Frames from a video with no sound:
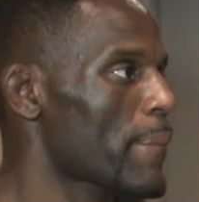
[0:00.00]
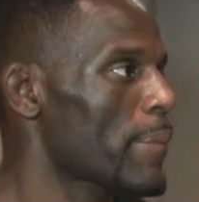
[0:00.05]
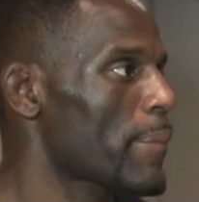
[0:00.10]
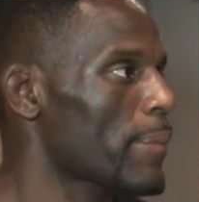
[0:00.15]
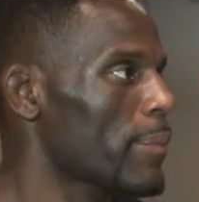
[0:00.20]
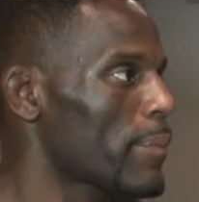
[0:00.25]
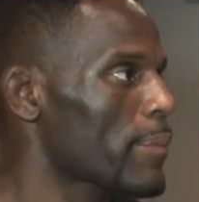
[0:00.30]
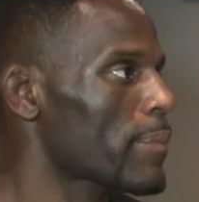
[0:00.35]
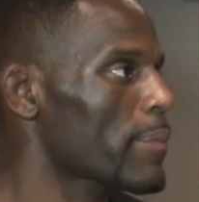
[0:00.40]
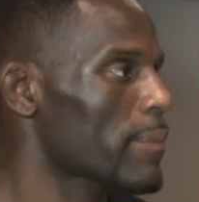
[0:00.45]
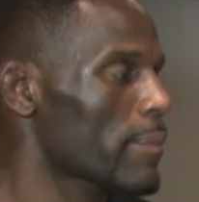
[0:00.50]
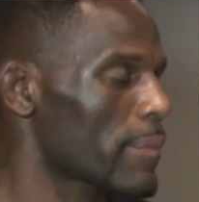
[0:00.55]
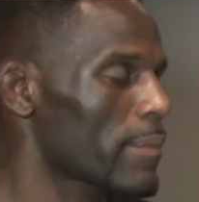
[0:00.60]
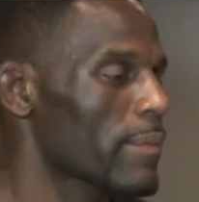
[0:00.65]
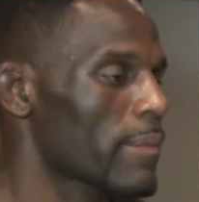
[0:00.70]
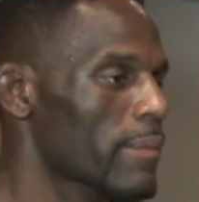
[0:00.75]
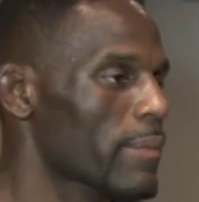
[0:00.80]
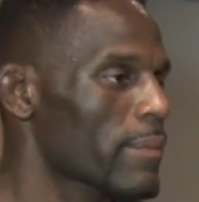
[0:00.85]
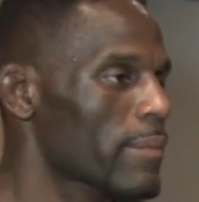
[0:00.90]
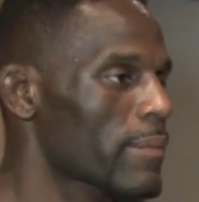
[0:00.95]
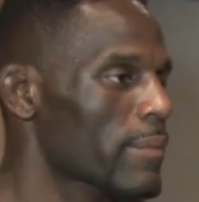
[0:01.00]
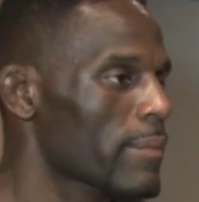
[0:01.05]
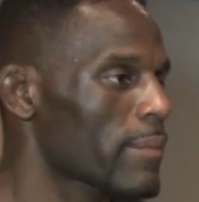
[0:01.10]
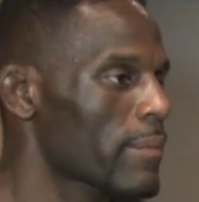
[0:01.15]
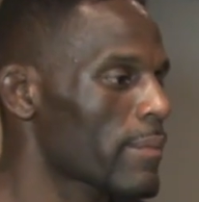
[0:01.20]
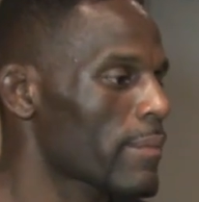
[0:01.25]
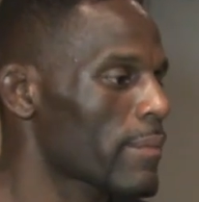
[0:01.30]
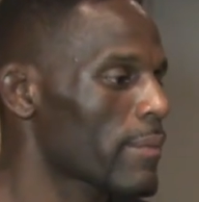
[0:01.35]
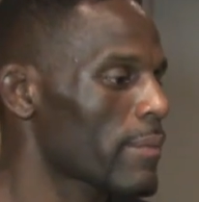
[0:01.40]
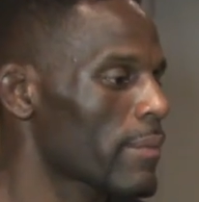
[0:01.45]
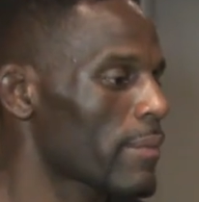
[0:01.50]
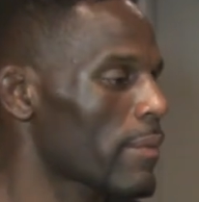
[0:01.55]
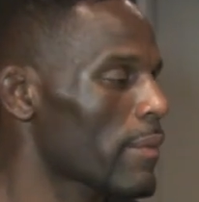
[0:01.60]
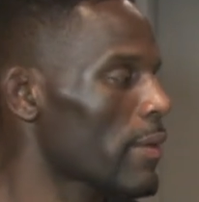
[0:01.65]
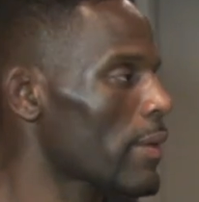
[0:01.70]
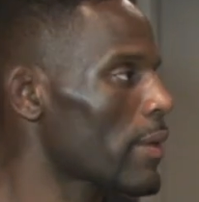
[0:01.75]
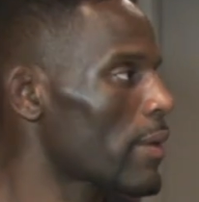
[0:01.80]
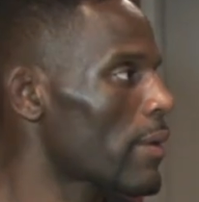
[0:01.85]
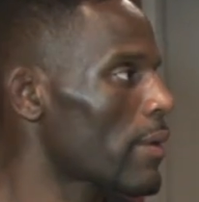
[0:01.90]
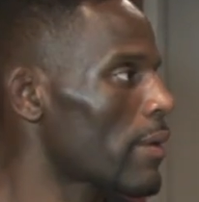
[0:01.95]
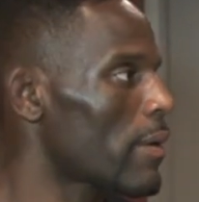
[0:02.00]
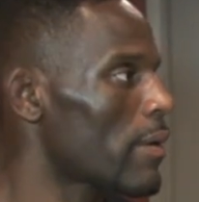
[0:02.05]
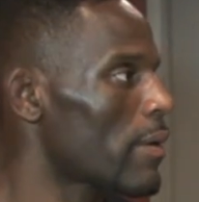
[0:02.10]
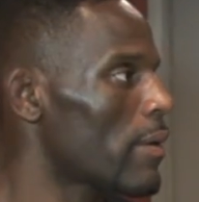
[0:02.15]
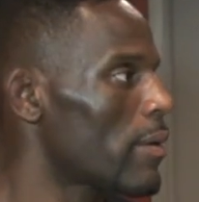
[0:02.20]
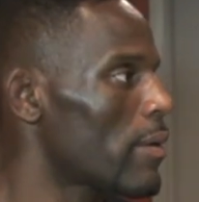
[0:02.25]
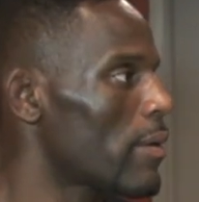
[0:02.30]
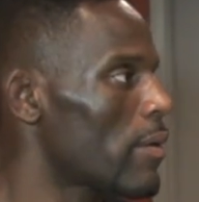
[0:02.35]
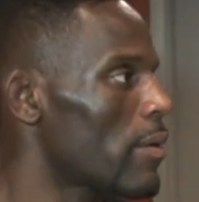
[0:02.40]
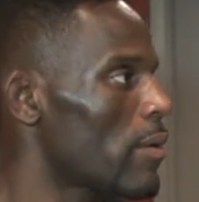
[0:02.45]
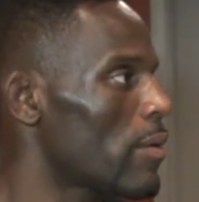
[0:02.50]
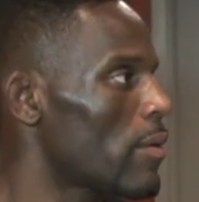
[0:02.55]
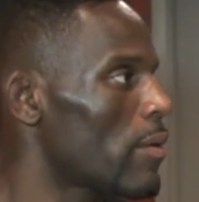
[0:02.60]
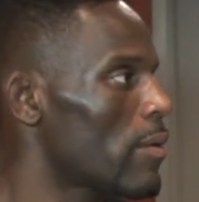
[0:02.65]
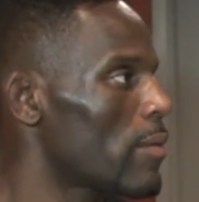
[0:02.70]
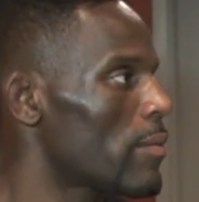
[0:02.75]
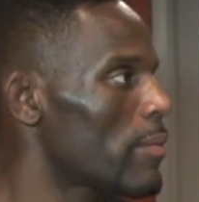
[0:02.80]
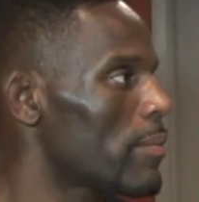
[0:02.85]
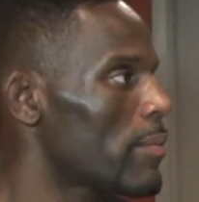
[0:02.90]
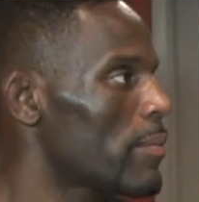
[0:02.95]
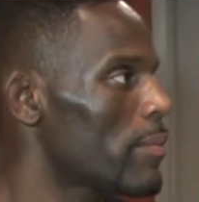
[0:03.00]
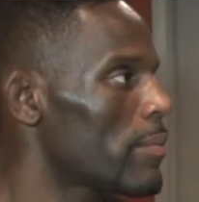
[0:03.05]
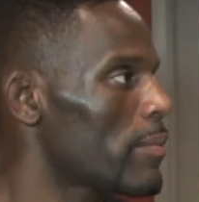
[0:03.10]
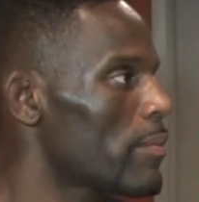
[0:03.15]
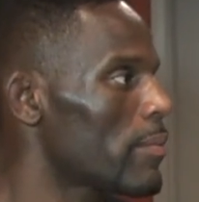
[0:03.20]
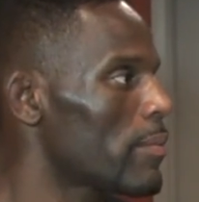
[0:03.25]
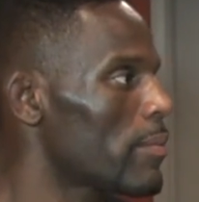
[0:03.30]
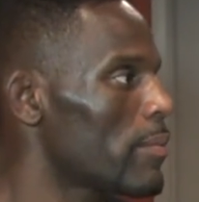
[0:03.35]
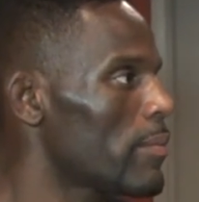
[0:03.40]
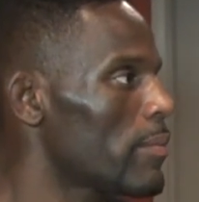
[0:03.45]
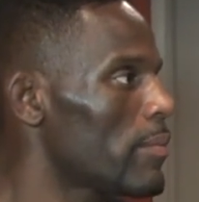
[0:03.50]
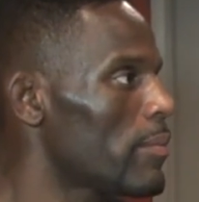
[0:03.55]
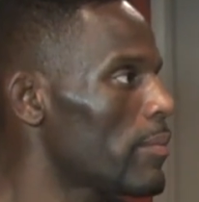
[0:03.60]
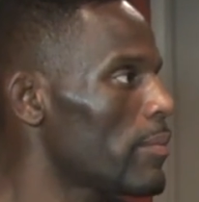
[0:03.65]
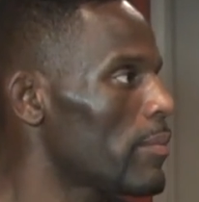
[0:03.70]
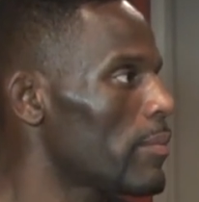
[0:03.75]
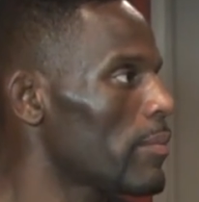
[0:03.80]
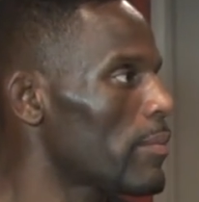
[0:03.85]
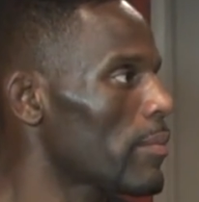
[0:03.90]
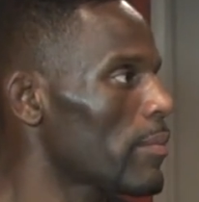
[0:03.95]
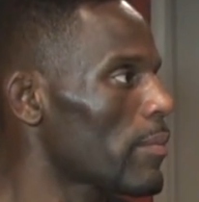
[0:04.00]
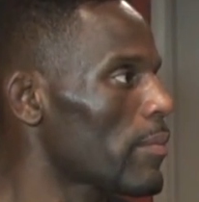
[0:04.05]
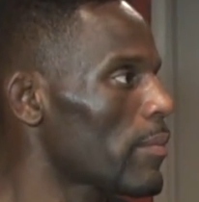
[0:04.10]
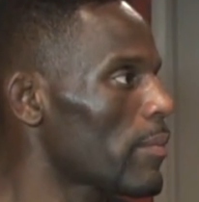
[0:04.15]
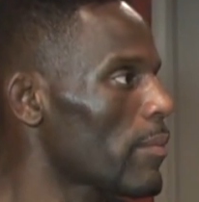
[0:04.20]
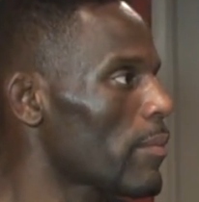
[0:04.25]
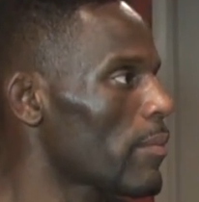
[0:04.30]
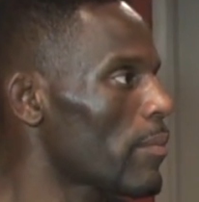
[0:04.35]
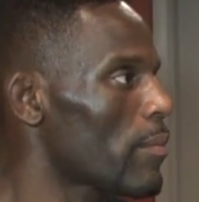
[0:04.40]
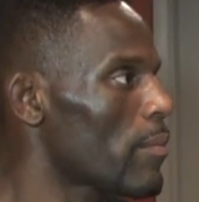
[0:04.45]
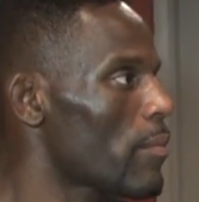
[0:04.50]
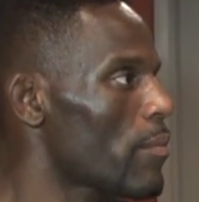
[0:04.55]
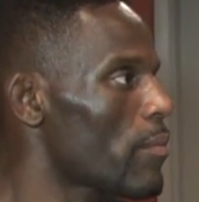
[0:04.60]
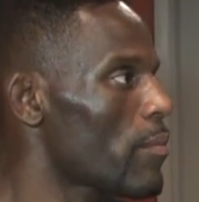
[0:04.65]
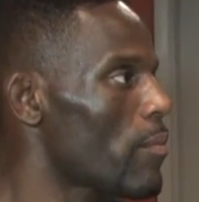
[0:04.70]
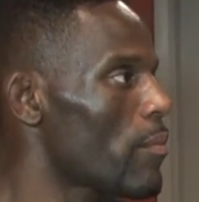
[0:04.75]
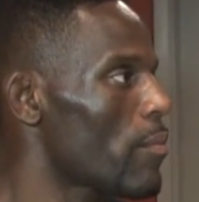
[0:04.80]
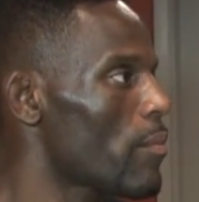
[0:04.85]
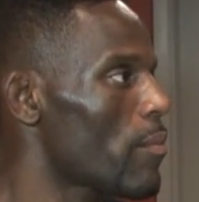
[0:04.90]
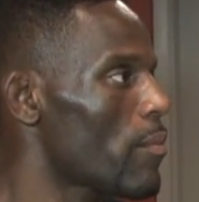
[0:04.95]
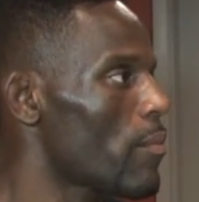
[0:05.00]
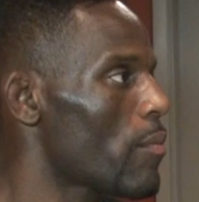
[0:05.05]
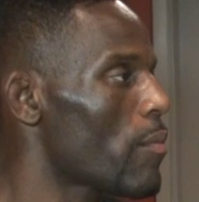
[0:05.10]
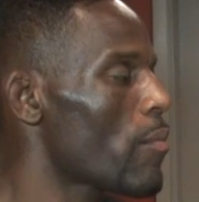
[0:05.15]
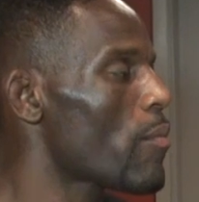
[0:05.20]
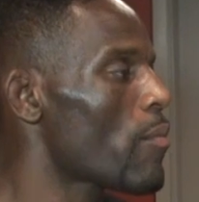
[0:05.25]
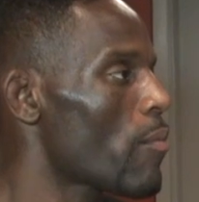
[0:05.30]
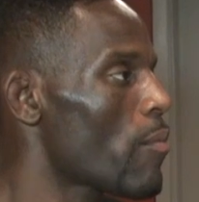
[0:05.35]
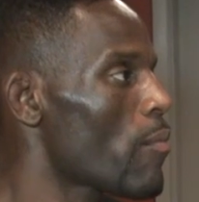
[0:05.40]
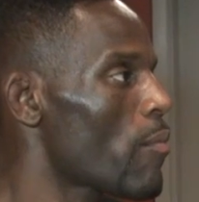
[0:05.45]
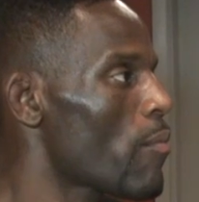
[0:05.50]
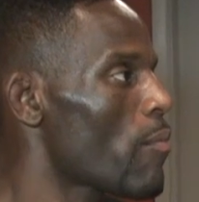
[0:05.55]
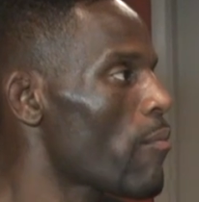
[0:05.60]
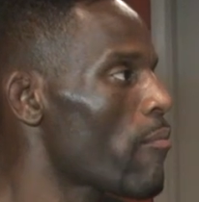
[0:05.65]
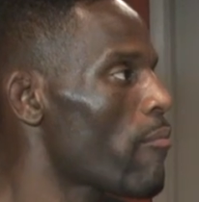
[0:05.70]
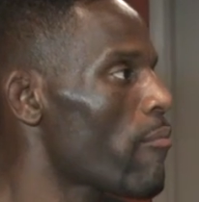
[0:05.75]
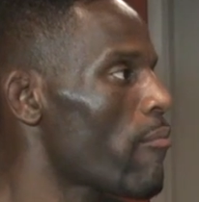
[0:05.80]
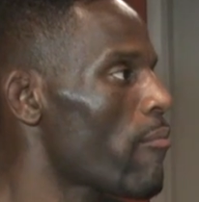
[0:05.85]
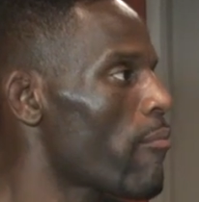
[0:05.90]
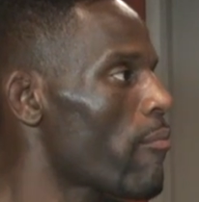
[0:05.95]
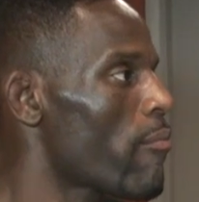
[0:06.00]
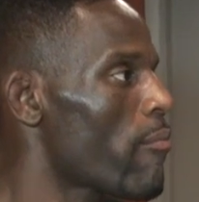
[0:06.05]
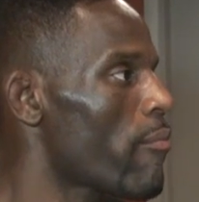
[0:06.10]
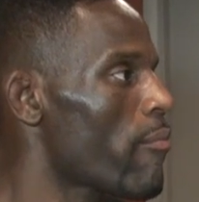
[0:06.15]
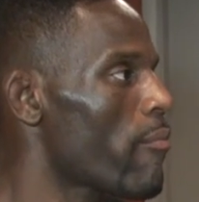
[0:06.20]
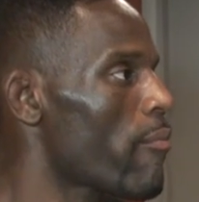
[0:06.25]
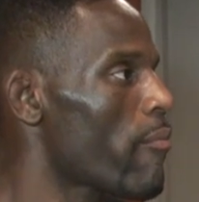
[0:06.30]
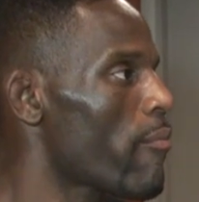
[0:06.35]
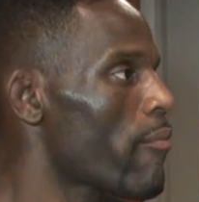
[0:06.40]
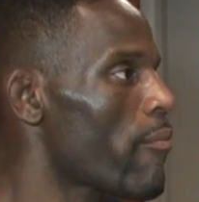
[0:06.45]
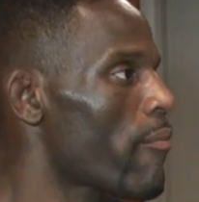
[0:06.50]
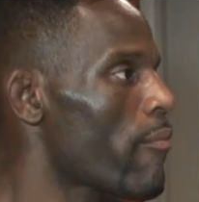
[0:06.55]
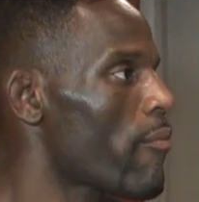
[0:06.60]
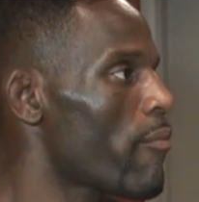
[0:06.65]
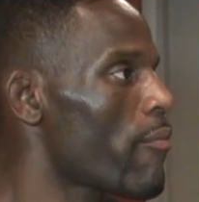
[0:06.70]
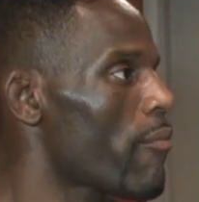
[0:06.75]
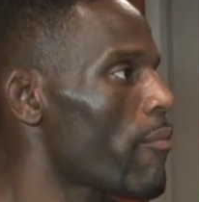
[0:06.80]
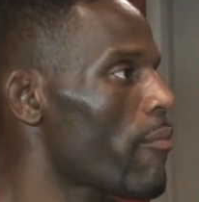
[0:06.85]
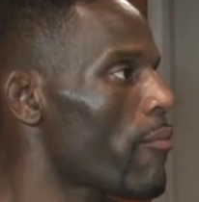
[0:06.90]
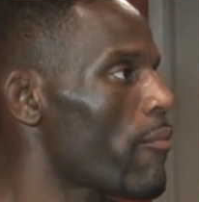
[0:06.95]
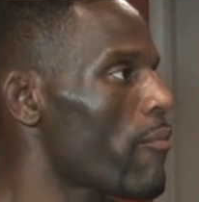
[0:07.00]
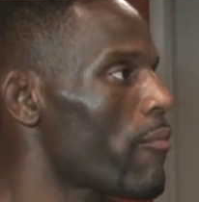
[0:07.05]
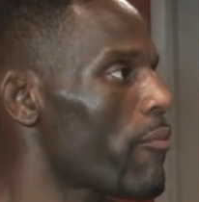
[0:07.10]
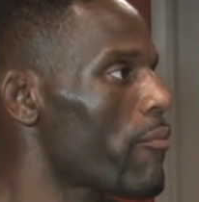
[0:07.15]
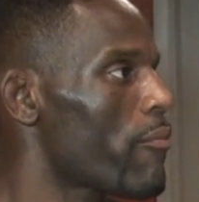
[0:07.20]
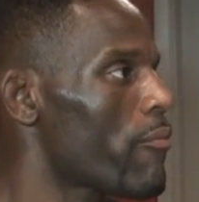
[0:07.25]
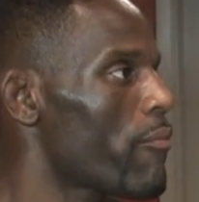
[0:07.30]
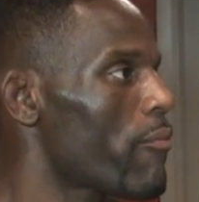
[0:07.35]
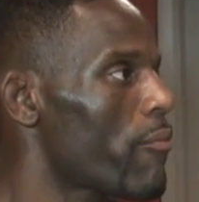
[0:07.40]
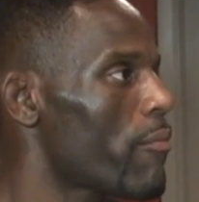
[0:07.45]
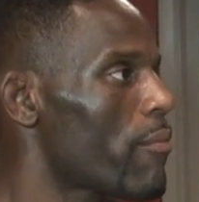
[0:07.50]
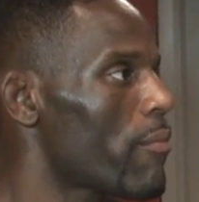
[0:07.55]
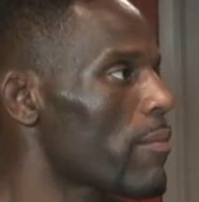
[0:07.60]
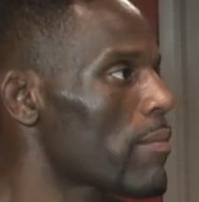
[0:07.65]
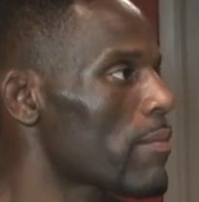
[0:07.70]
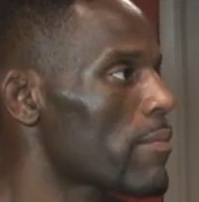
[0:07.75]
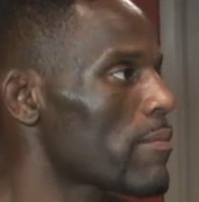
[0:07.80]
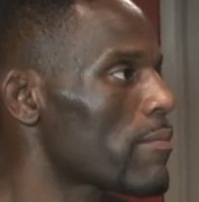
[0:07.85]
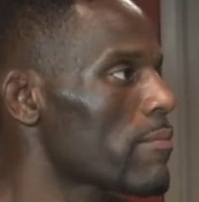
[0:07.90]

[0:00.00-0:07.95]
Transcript: No words are spoken by the person on screen.